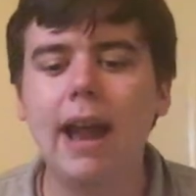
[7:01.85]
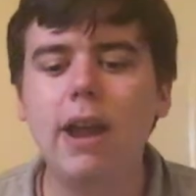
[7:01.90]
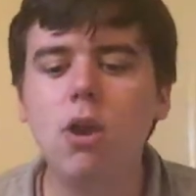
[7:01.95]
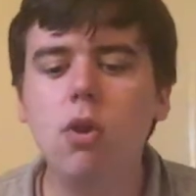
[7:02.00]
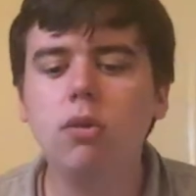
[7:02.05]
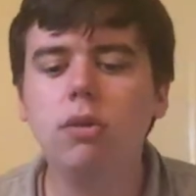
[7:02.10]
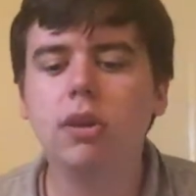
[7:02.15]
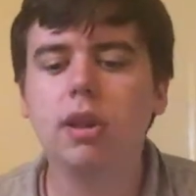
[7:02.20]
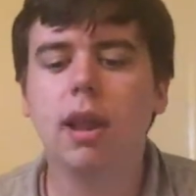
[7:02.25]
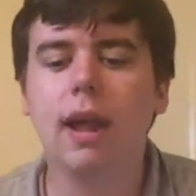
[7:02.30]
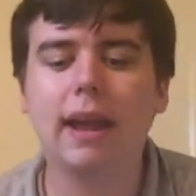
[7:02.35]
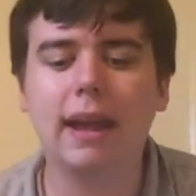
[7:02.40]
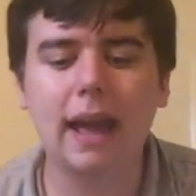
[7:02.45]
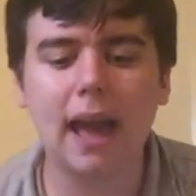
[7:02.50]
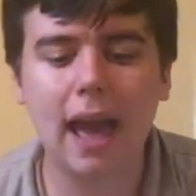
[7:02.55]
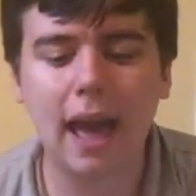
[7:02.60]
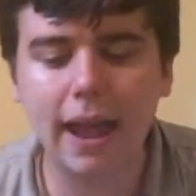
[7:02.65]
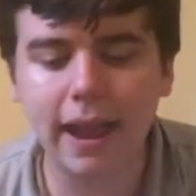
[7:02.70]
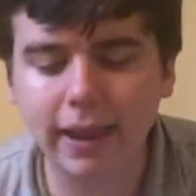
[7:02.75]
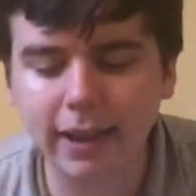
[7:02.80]
I know,
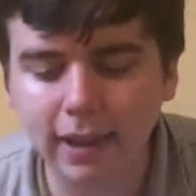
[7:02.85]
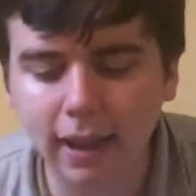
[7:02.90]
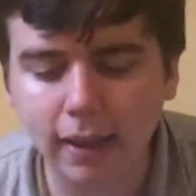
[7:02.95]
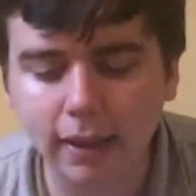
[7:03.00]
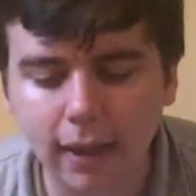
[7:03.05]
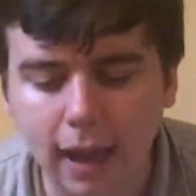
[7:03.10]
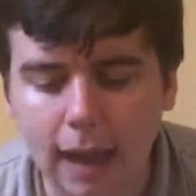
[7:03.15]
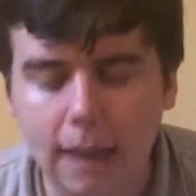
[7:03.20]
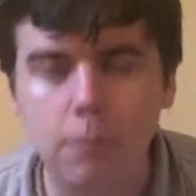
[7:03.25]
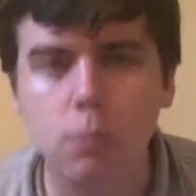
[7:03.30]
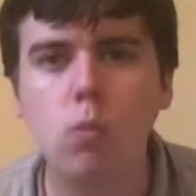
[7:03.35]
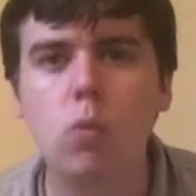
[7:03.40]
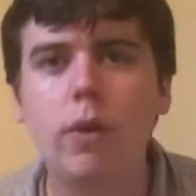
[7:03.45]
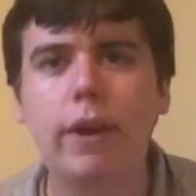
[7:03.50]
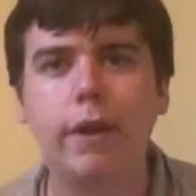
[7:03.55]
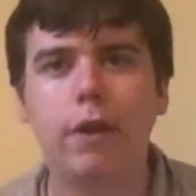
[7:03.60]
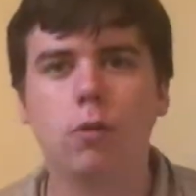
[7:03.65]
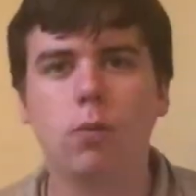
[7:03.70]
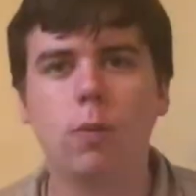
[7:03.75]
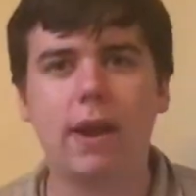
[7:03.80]
like, I'm
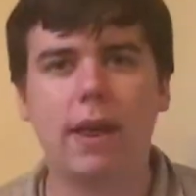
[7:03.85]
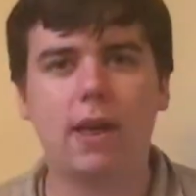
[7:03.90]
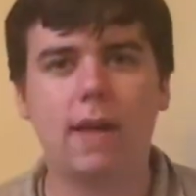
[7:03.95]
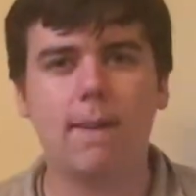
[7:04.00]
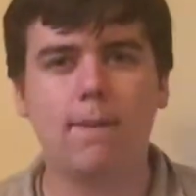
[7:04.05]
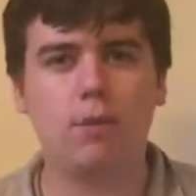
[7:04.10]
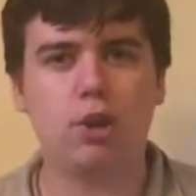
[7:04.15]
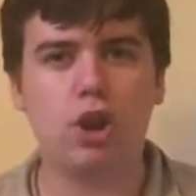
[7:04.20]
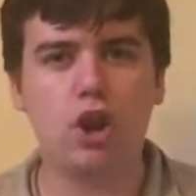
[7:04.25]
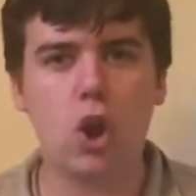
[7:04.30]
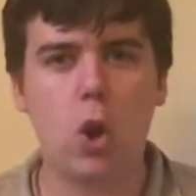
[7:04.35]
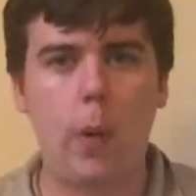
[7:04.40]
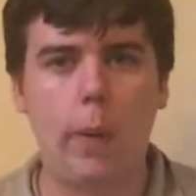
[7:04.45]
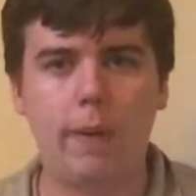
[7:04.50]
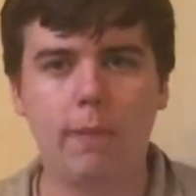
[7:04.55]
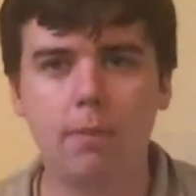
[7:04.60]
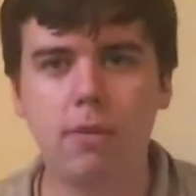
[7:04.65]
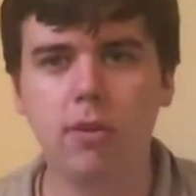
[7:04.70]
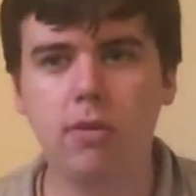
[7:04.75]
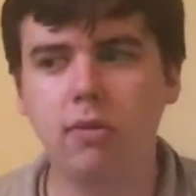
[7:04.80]
weird when it comes to
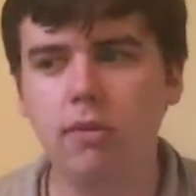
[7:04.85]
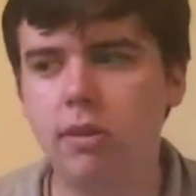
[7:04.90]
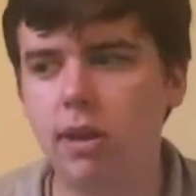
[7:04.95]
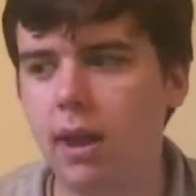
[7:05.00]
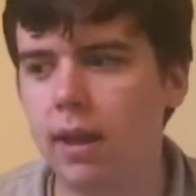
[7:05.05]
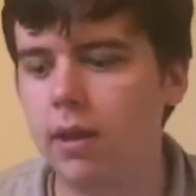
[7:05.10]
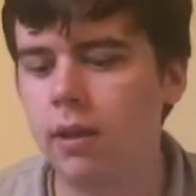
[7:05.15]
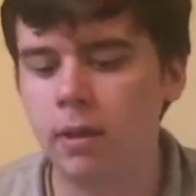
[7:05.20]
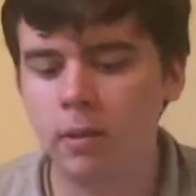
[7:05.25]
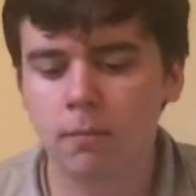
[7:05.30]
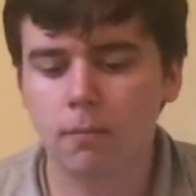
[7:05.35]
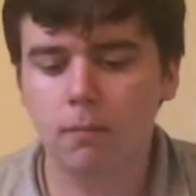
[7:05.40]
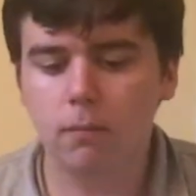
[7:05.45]
knowing music.